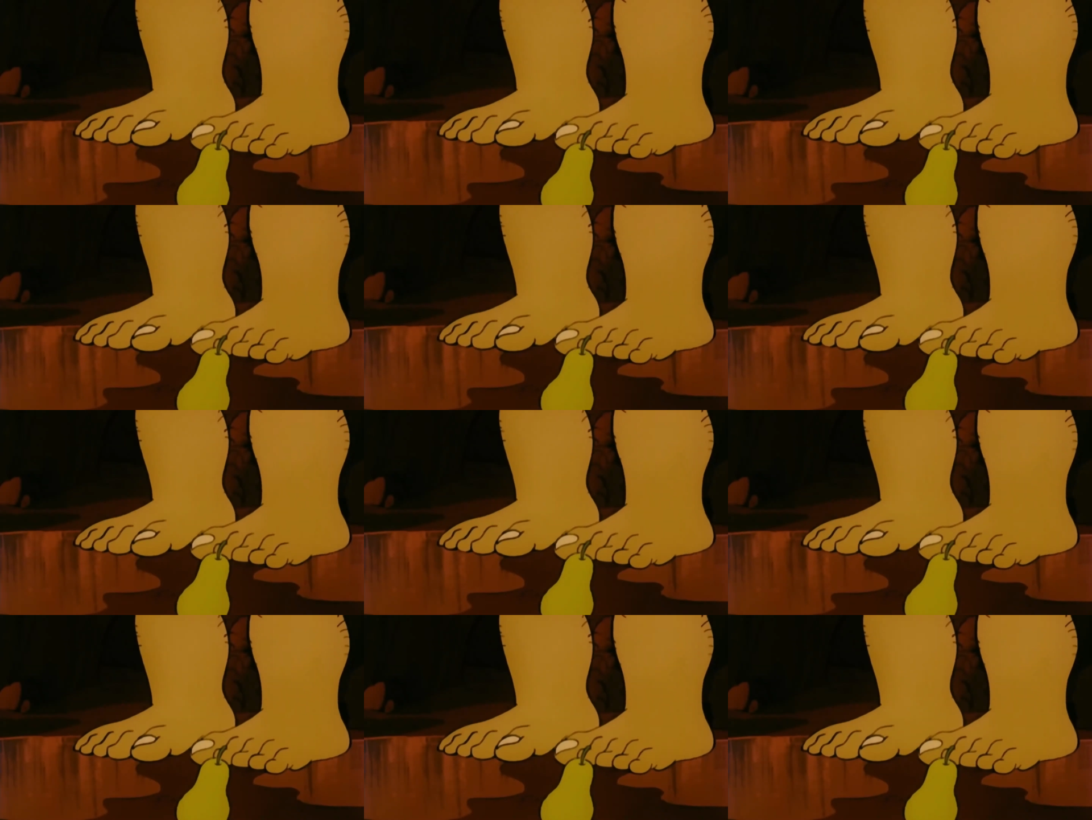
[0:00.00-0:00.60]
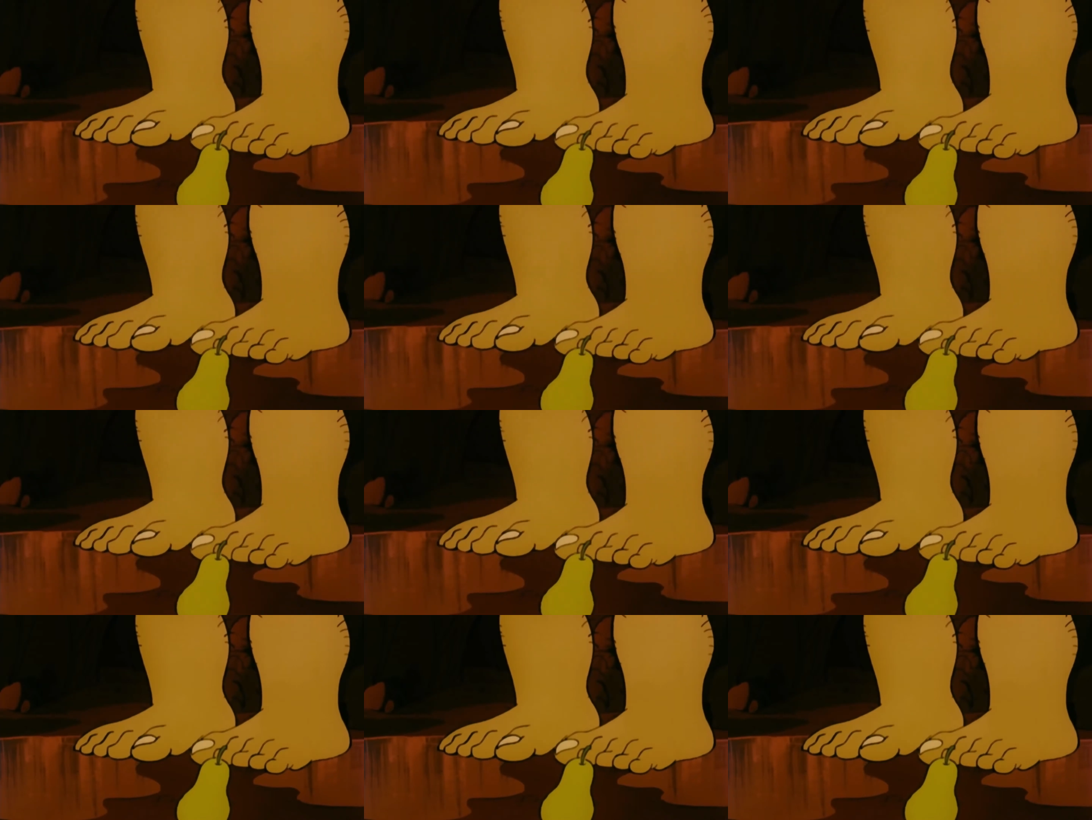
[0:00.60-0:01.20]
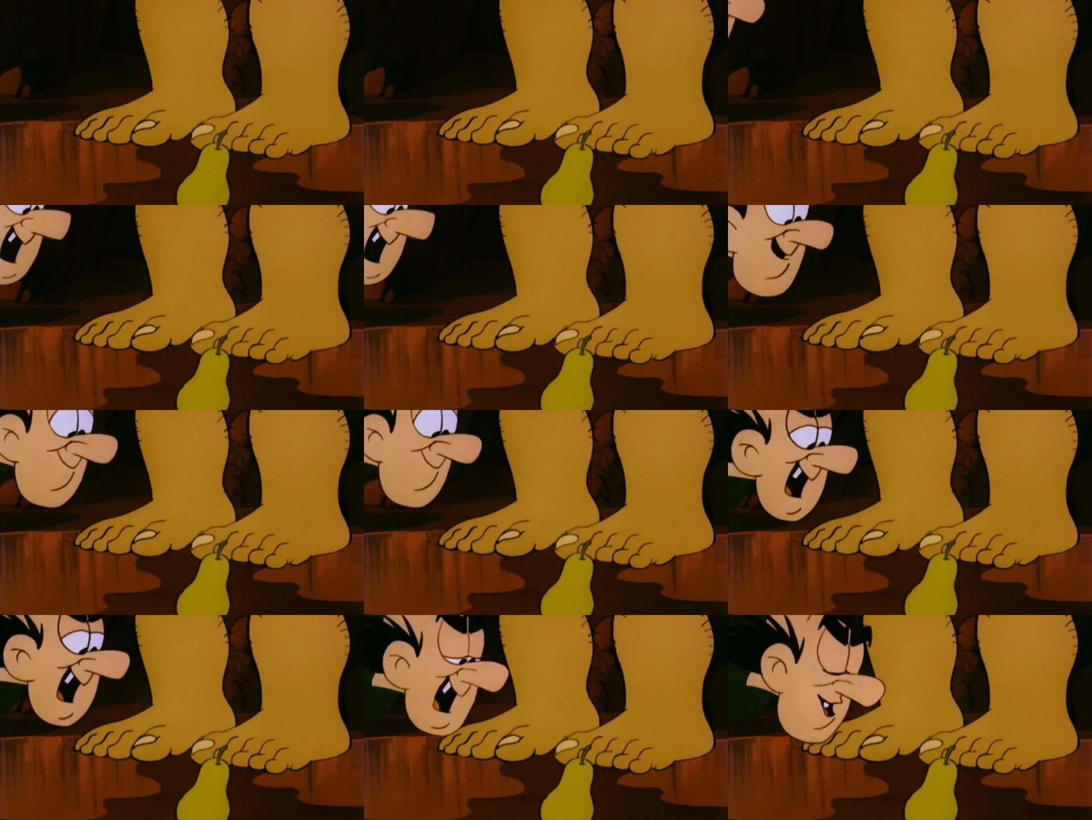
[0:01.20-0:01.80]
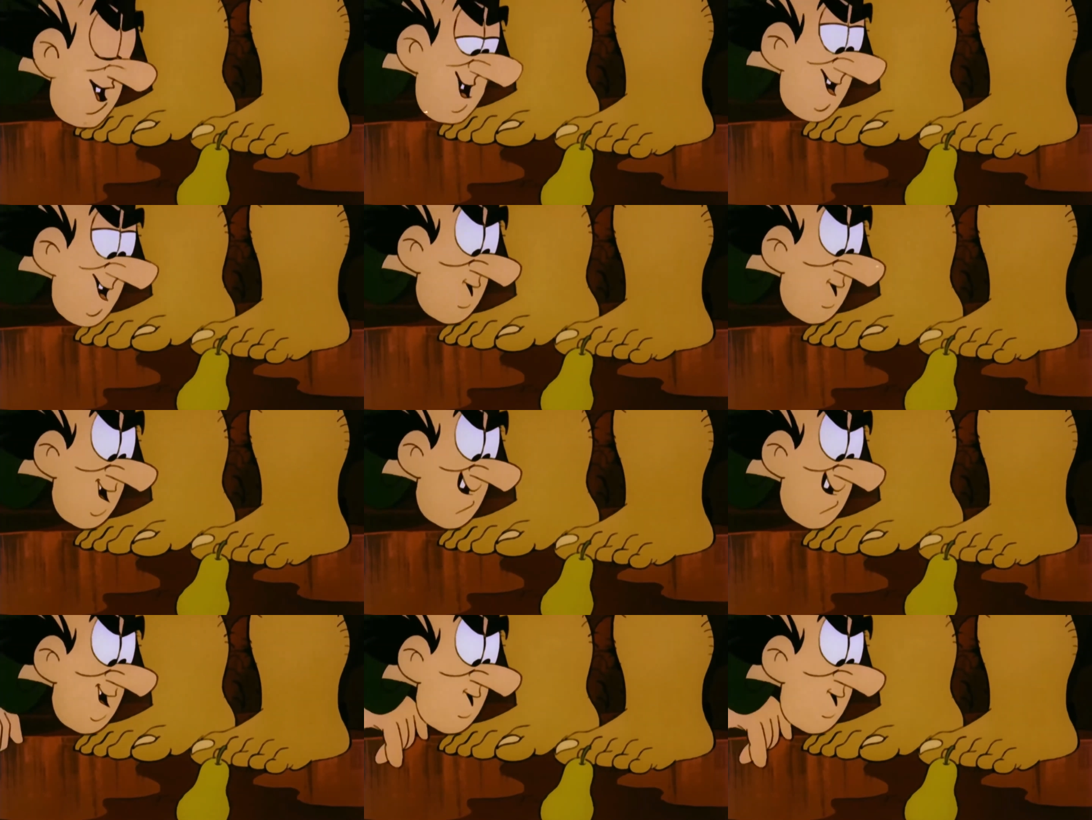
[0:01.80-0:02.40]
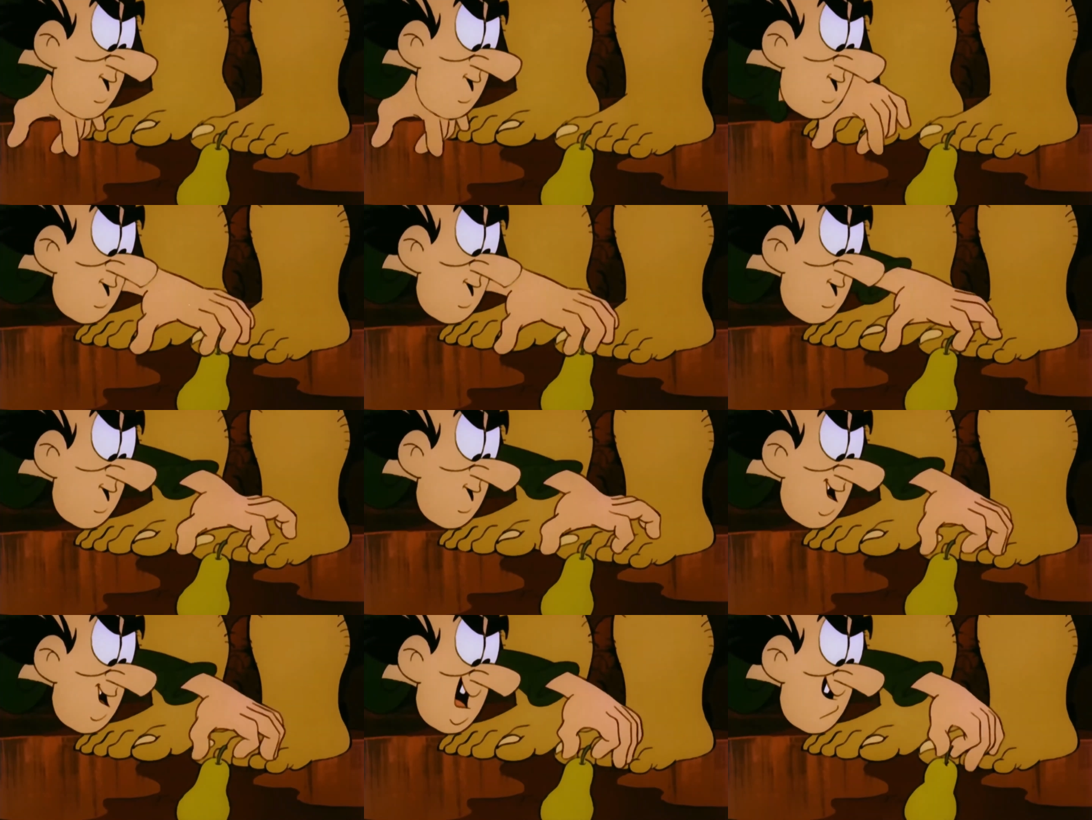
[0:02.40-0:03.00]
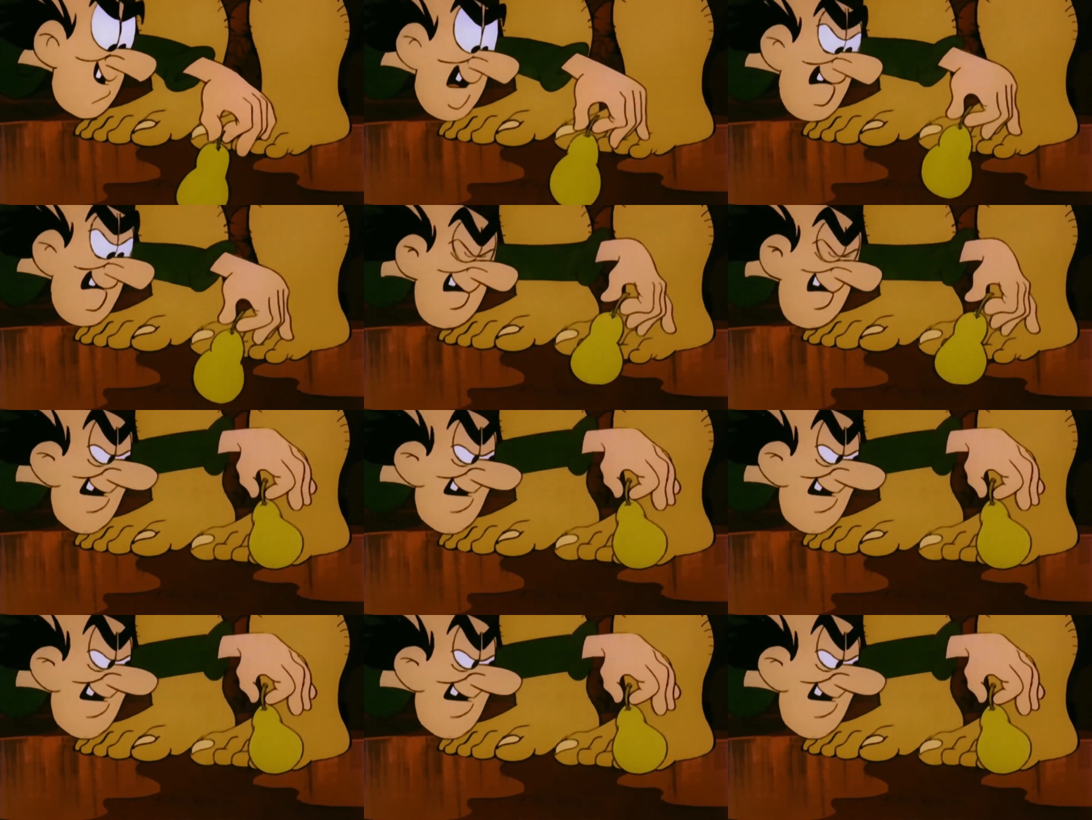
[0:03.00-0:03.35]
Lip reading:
[unreadable: no face in view]